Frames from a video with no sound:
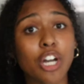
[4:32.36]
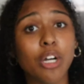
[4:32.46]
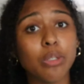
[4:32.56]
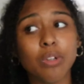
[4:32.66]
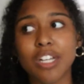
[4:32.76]

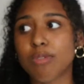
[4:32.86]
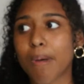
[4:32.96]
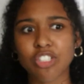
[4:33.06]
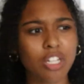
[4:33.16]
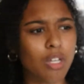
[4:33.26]
known,
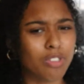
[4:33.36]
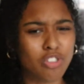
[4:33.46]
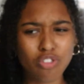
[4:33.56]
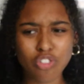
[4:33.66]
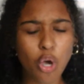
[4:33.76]
especially with
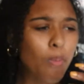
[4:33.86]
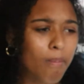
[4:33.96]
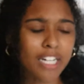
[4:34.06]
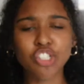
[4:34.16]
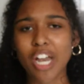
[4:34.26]
so
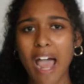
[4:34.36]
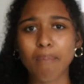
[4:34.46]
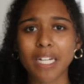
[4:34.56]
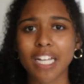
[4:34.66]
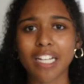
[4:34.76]
much
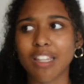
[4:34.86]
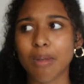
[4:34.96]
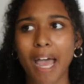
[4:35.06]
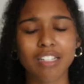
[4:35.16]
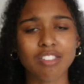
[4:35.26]
happening in the
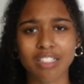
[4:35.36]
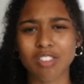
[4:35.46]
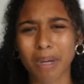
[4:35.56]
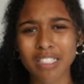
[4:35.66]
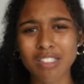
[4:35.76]
past
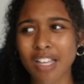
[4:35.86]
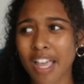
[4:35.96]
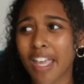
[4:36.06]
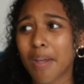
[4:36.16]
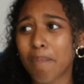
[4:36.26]
6 months,
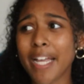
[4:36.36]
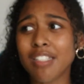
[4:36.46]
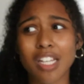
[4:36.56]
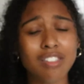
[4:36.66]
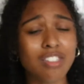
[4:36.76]
it makes
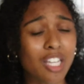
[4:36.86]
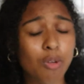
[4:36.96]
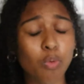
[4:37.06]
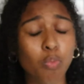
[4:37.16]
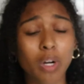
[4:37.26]
sense that he
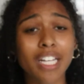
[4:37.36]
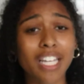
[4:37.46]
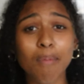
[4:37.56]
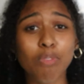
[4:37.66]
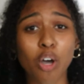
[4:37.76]
would want to
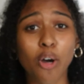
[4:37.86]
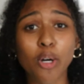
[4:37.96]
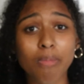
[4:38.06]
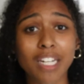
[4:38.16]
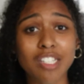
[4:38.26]
keep the
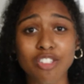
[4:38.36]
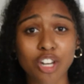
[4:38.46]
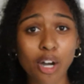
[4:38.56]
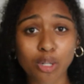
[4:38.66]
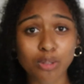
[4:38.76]
home that he's
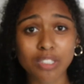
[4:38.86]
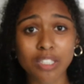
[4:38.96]
known.